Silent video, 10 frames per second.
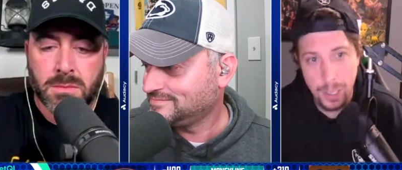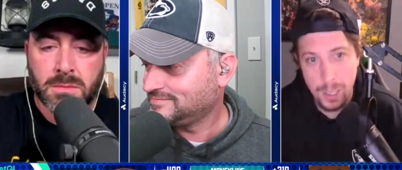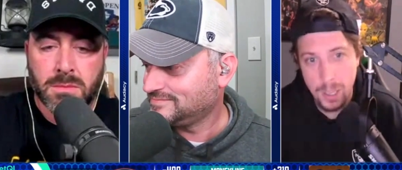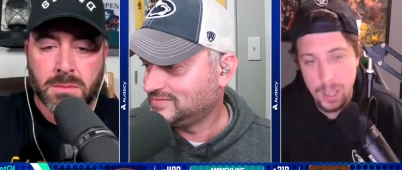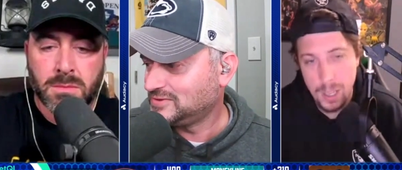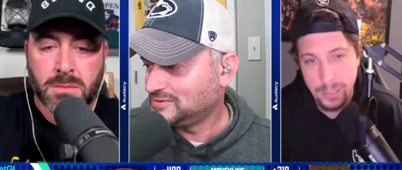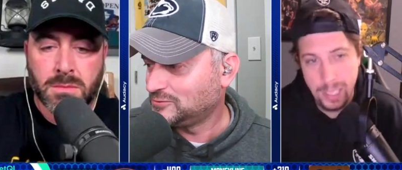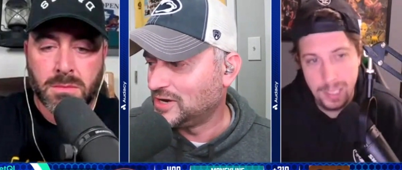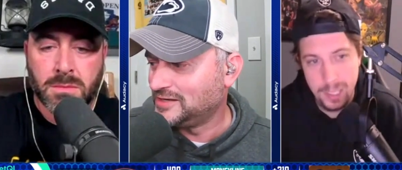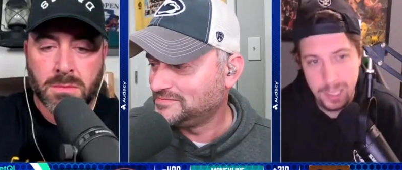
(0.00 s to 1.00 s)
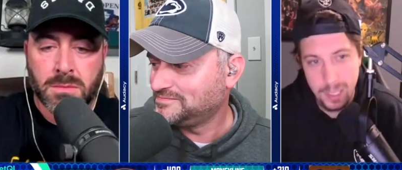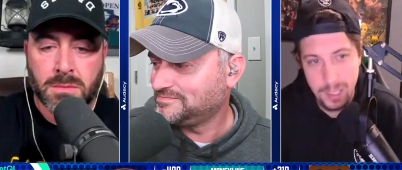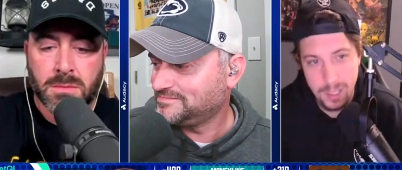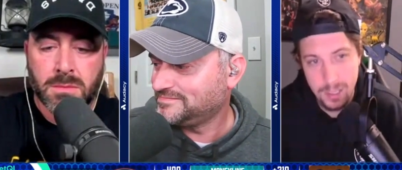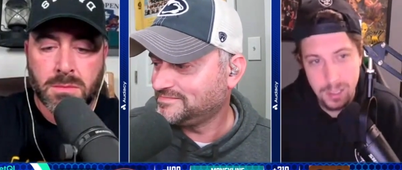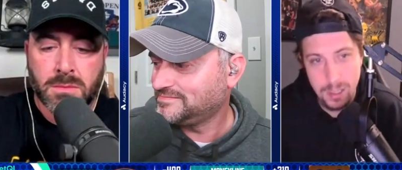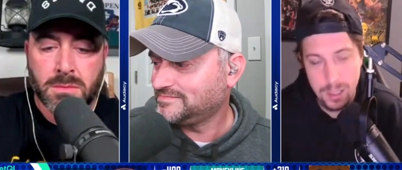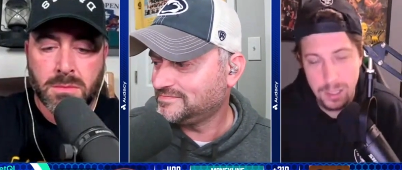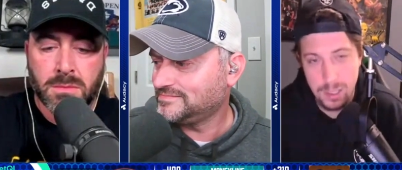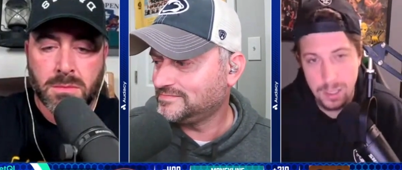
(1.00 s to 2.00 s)
Speaker 1: but that right. doesn't
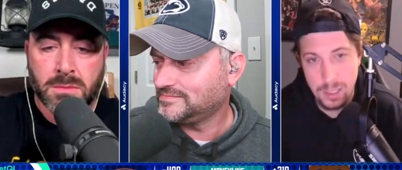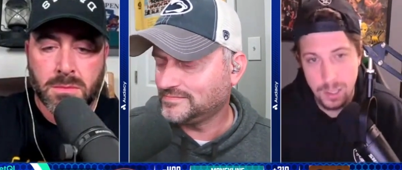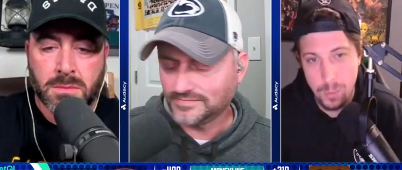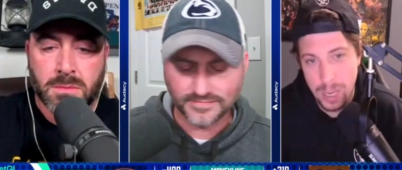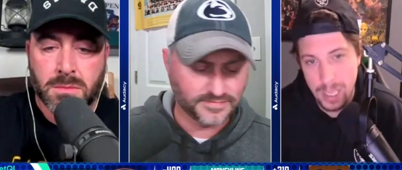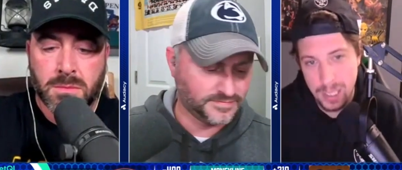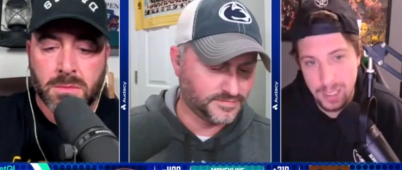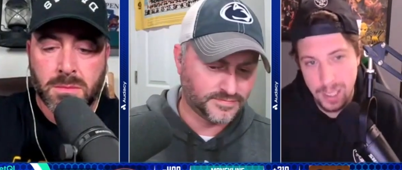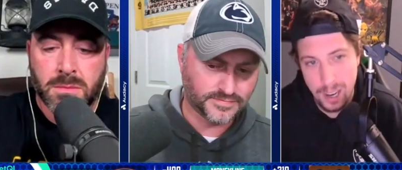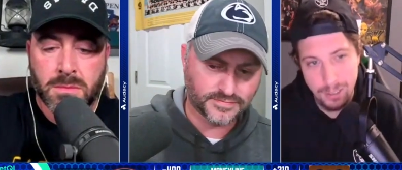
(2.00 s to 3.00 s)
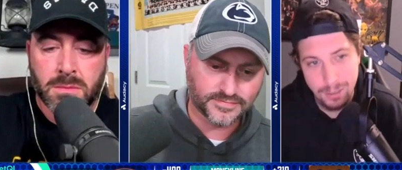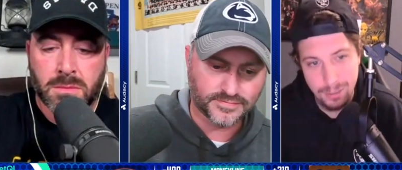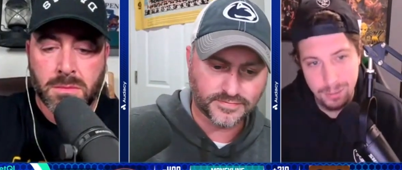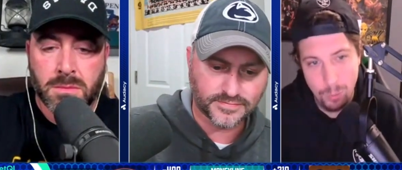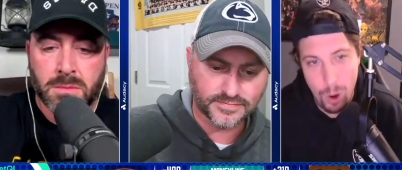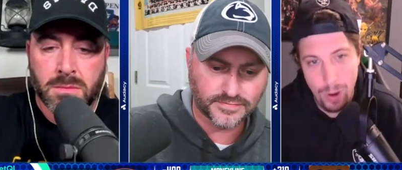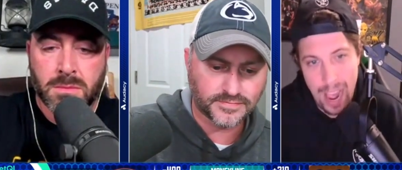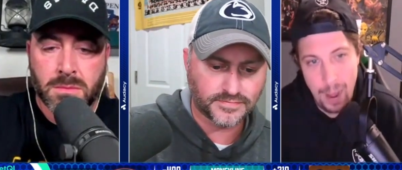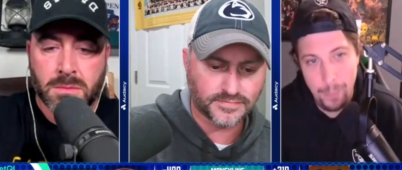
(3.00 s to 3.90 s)
still mean it, you know, won't